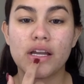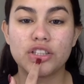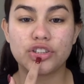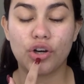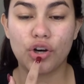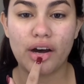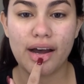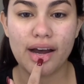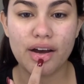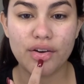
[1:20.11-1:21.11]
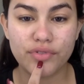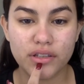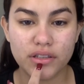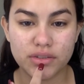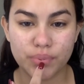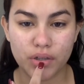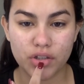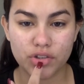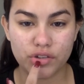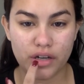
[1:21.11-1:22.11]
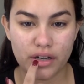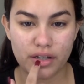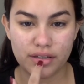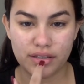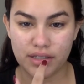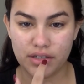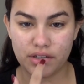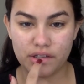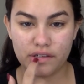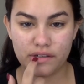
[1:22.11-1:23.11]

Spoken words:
So I have this part dry in the inner